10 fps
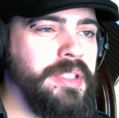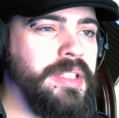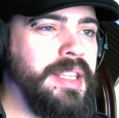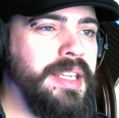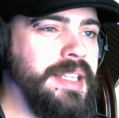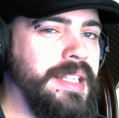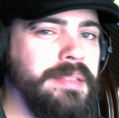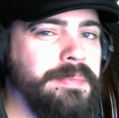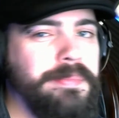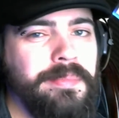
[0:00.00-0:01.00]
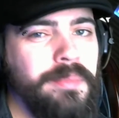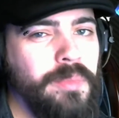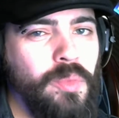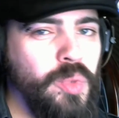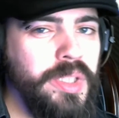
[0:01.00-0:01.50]
I think that's
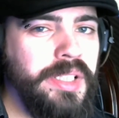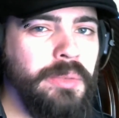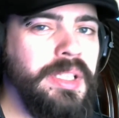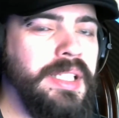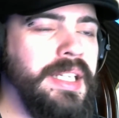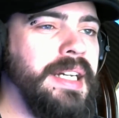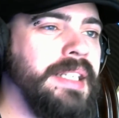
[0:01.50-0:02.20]
really, really high.